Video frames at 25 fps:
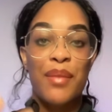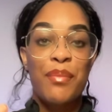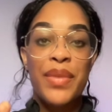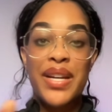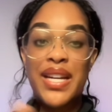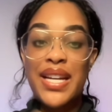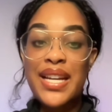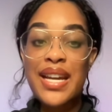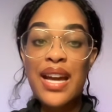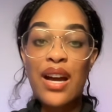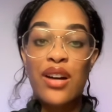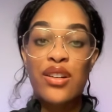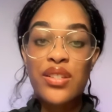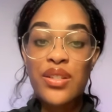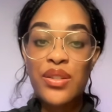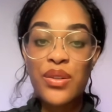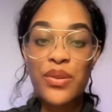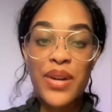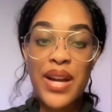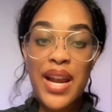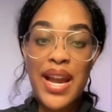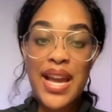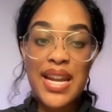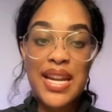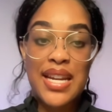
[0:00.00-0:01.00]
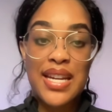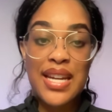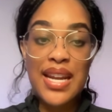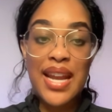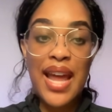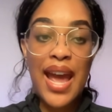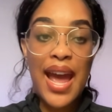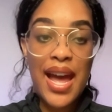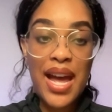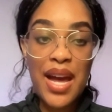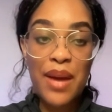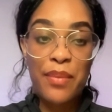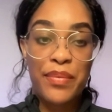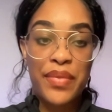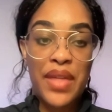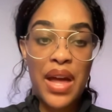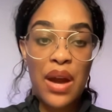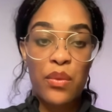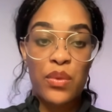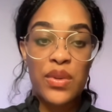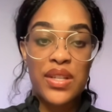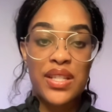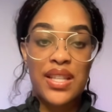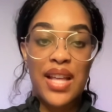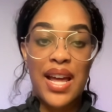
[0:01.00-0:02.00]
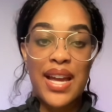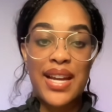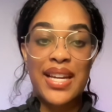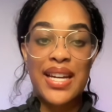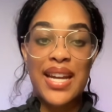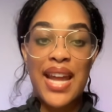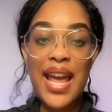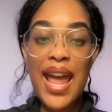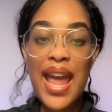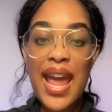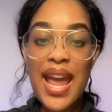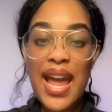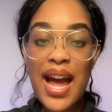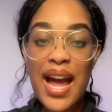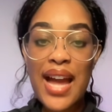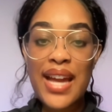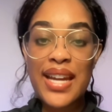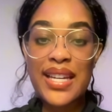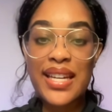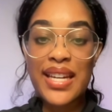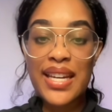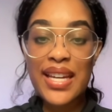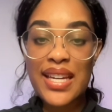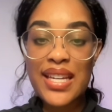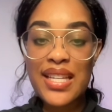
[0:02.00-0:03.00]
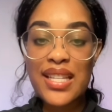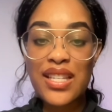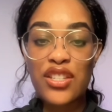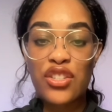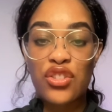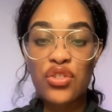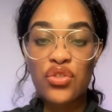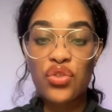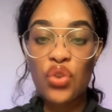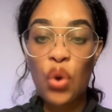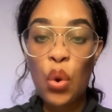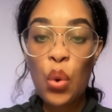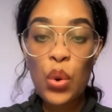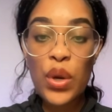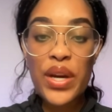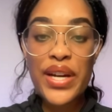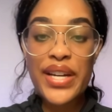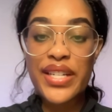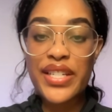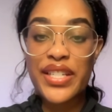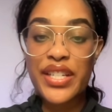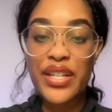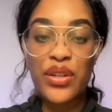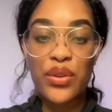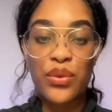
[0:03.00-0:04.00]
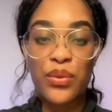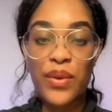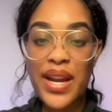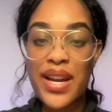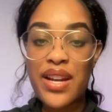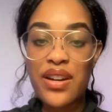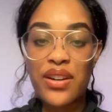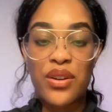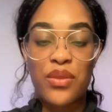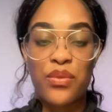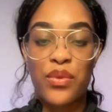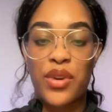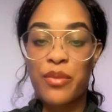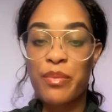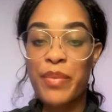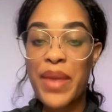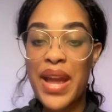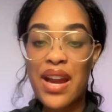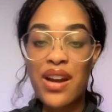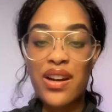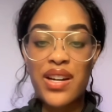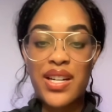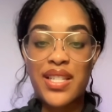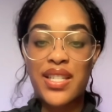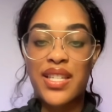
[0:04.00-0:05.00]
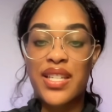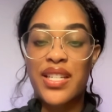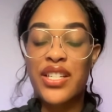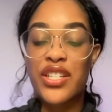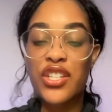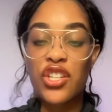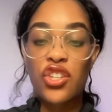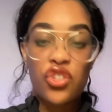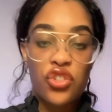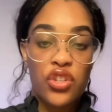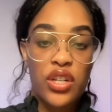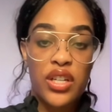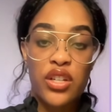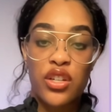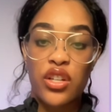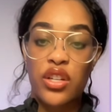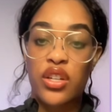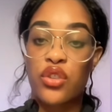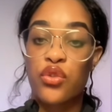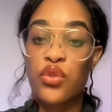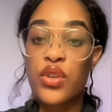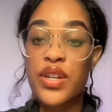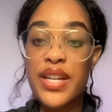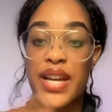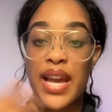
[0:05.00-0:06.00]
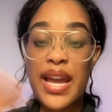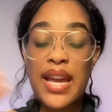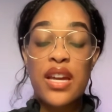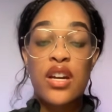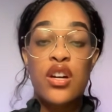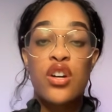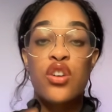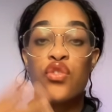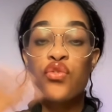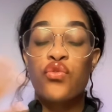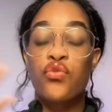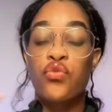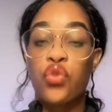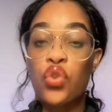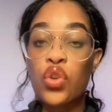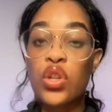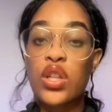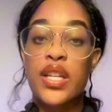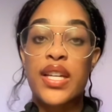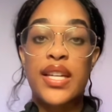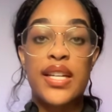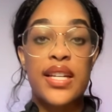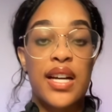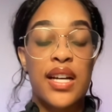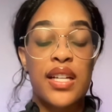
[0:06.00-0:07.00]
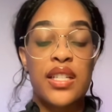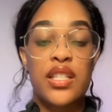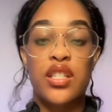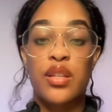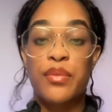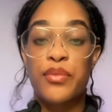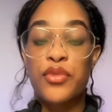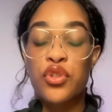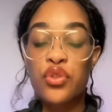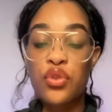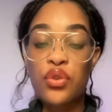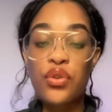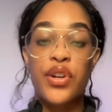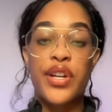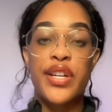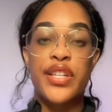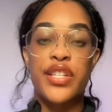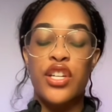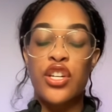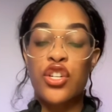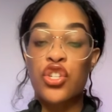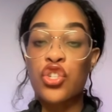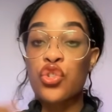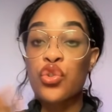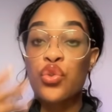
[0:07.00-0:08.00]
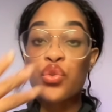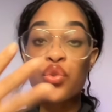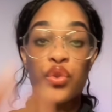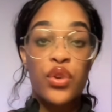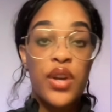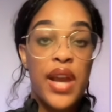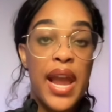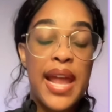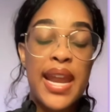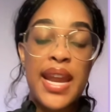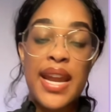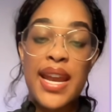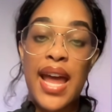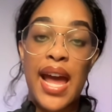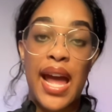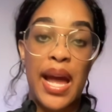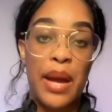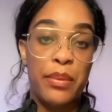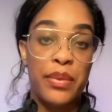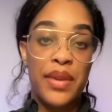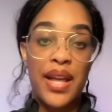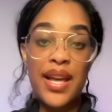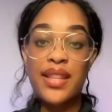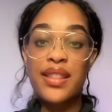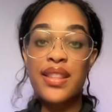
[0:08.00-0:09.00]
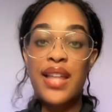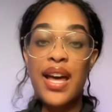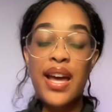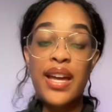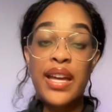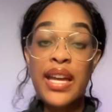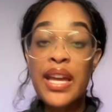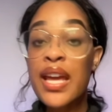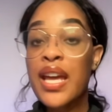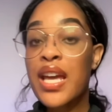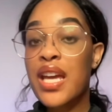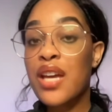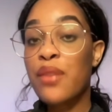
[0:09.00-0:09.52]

Somebody else created an app that was like an A I kids story generator where parents and children could create fully custom stories. Could you create an app like that?